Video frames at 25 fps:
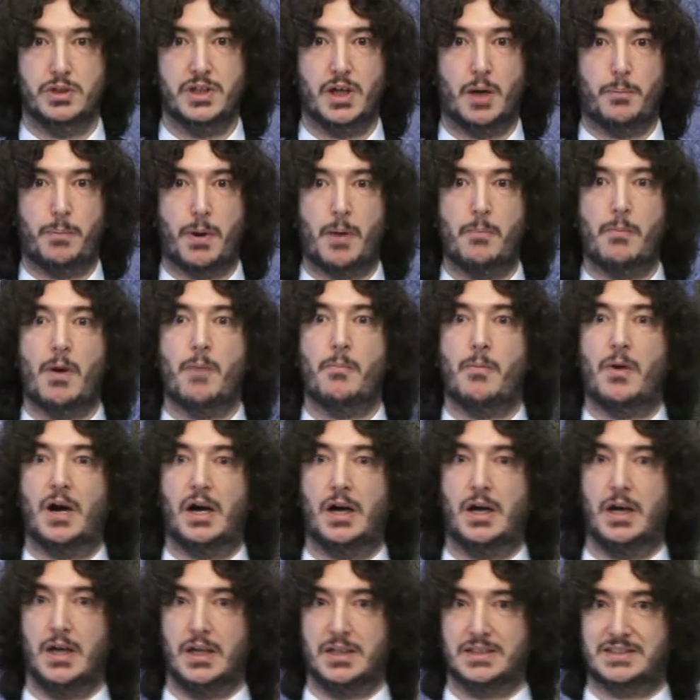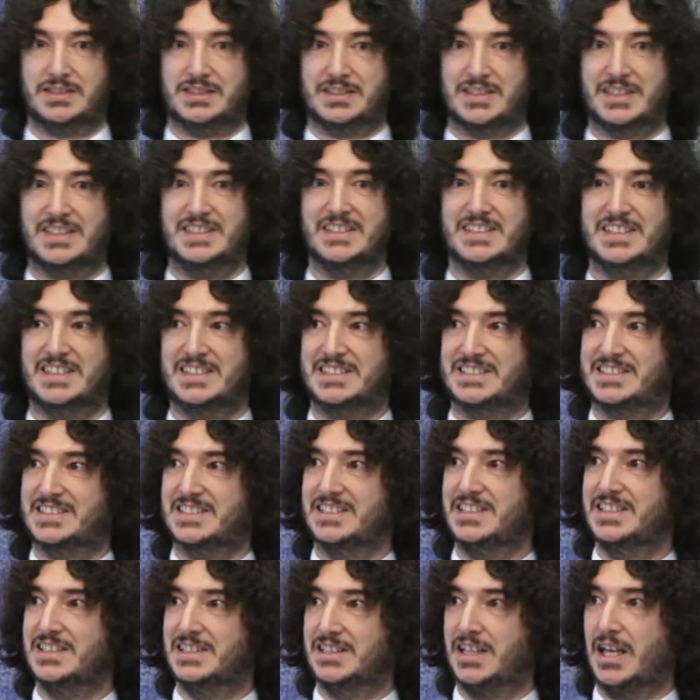which we constantly use as if it
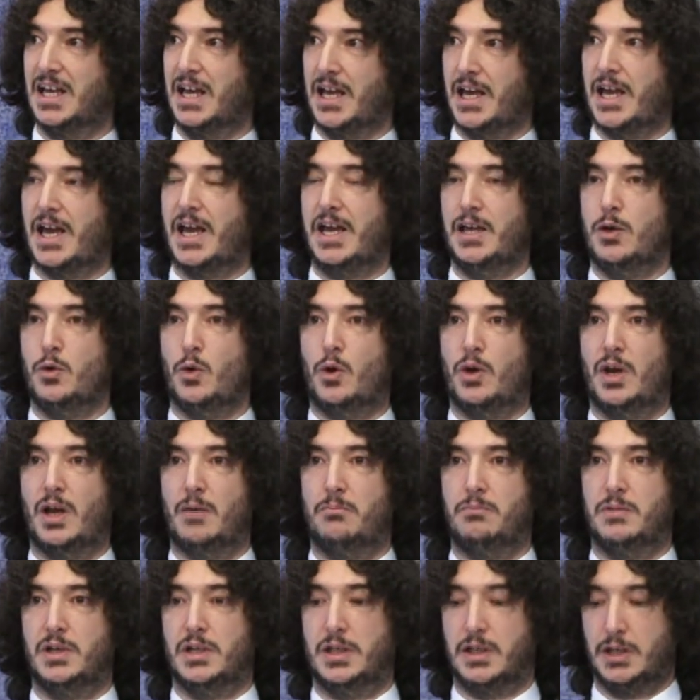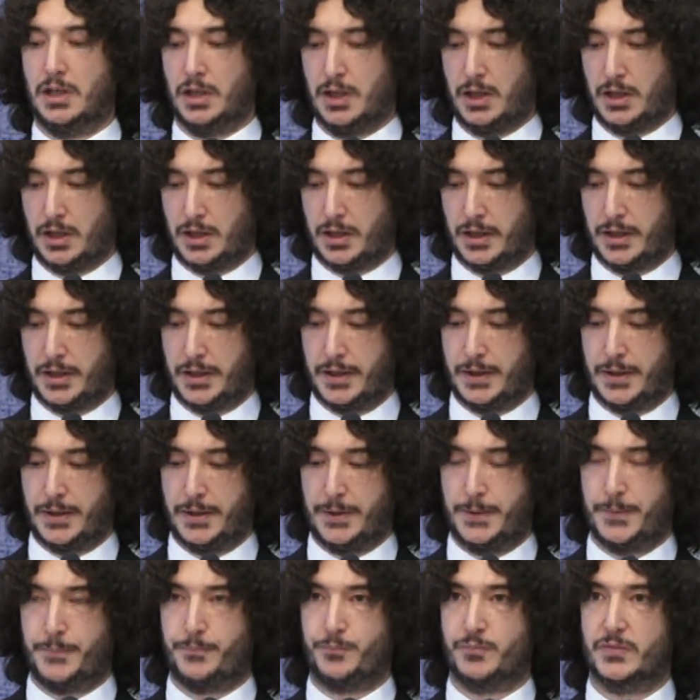is an etiquette concept, meaning
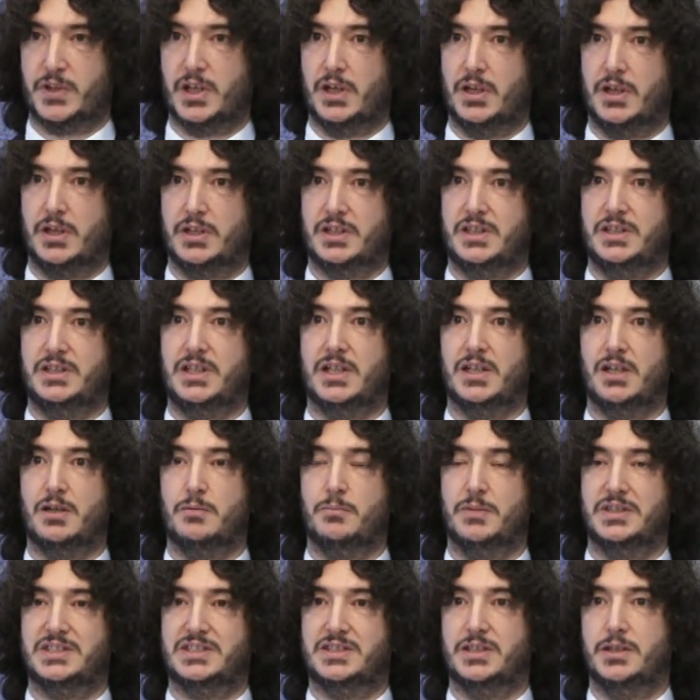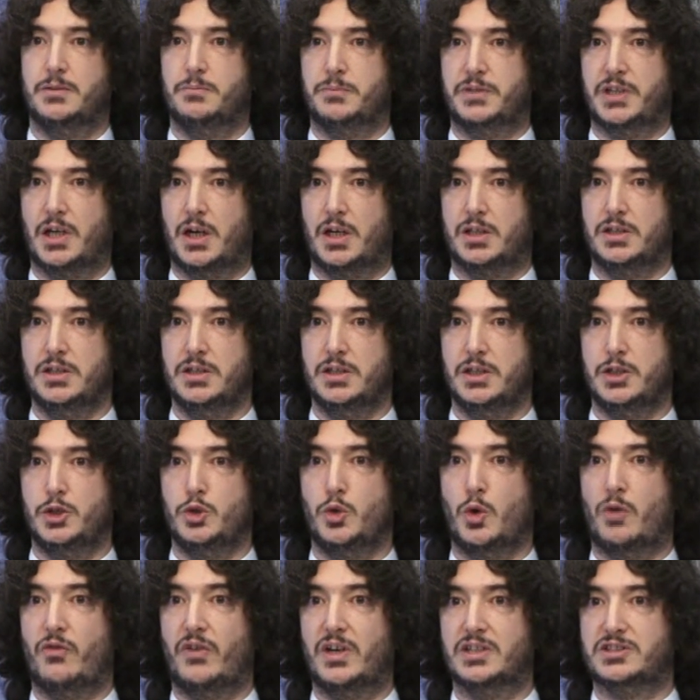the inability to jump above the same
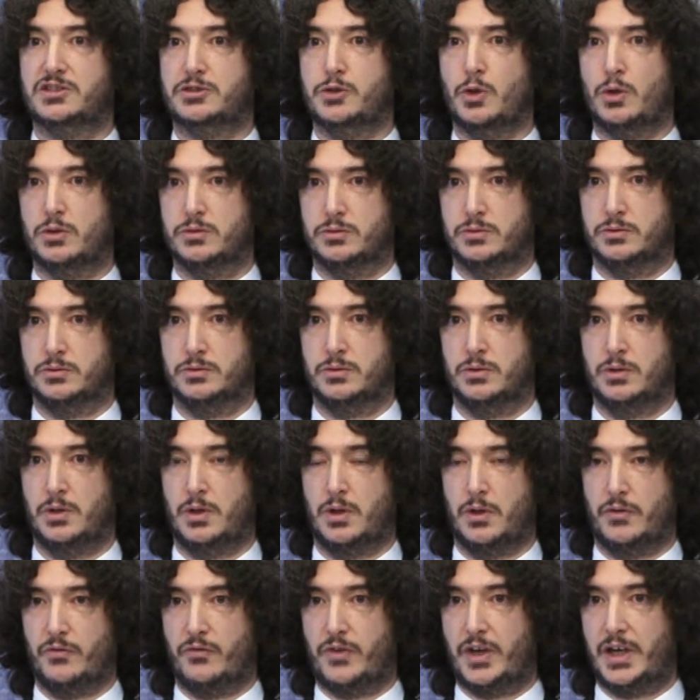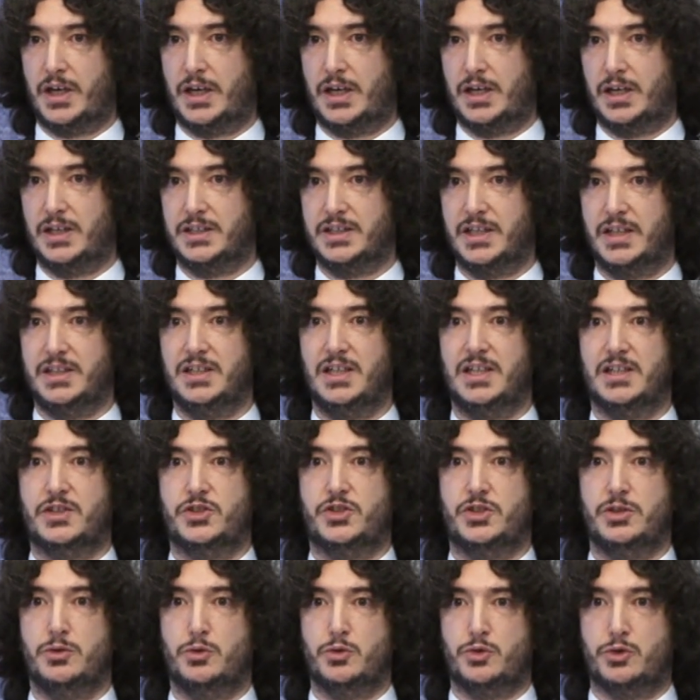level once you reached a fixed national
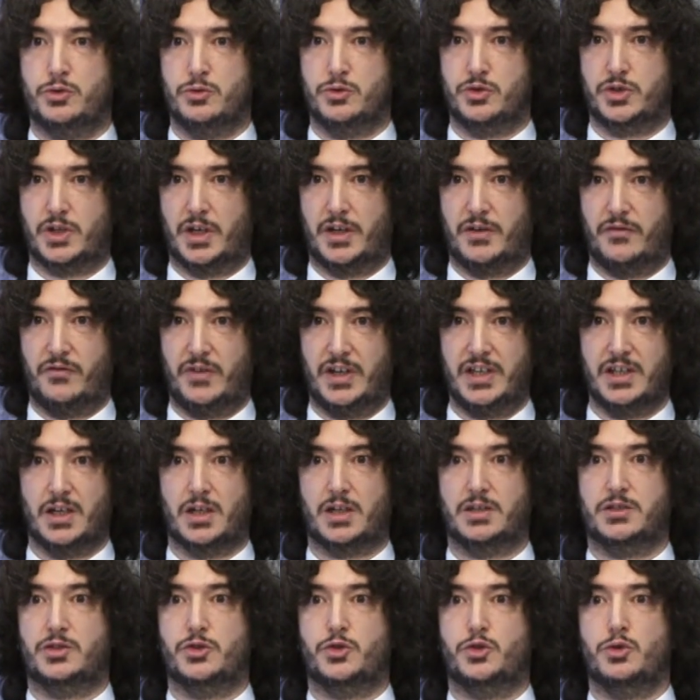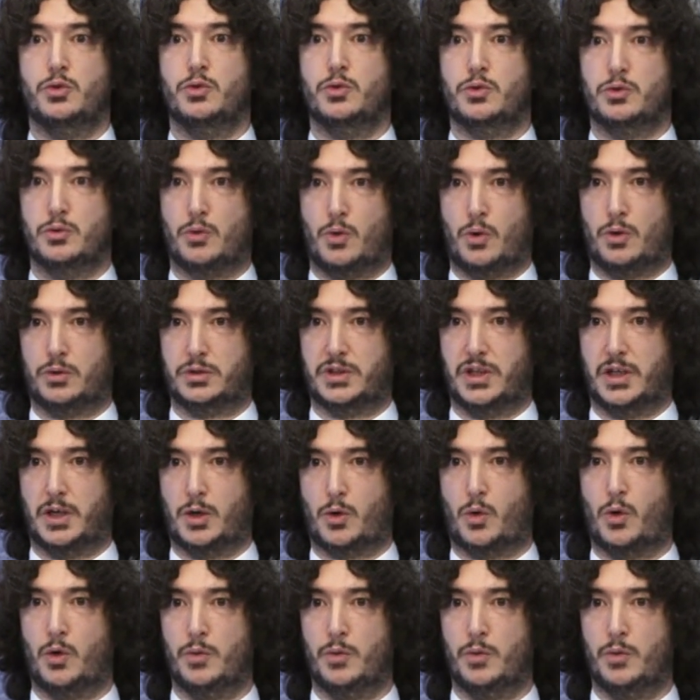income level. As a matter of course, the